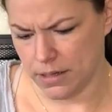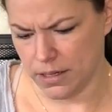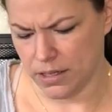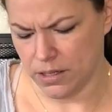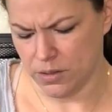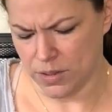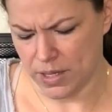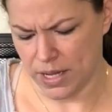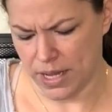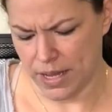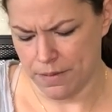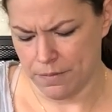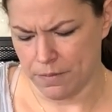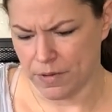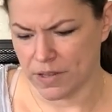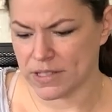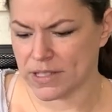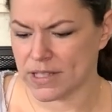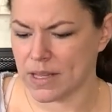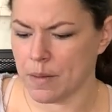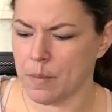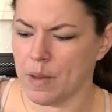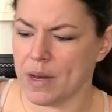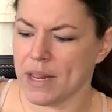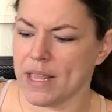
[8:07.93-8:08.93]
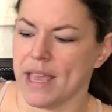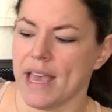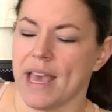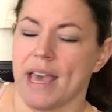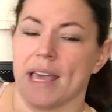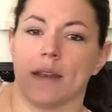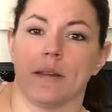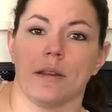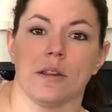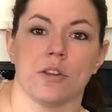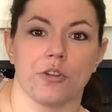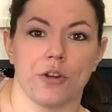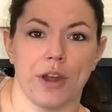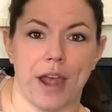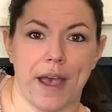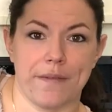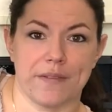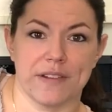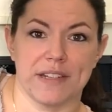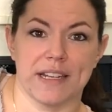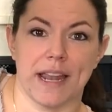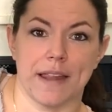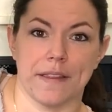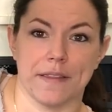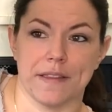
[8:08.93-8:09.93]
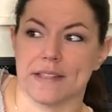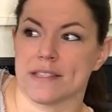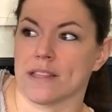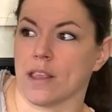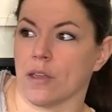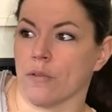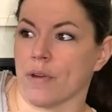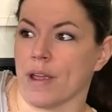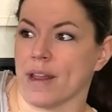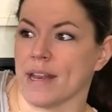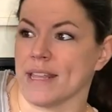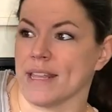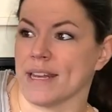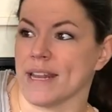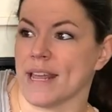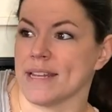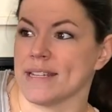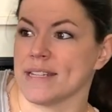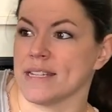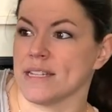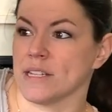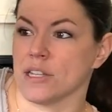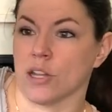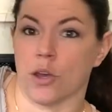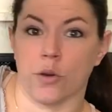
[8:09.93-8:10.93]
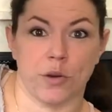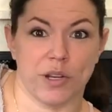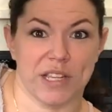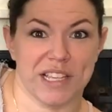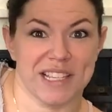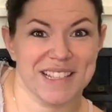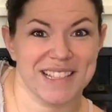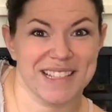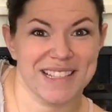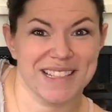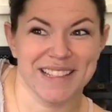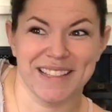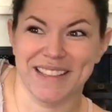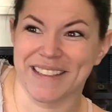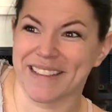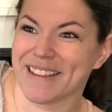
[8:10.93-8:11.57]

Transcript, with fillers: Okay, well, somebody had crafted on this already and I didn't notice.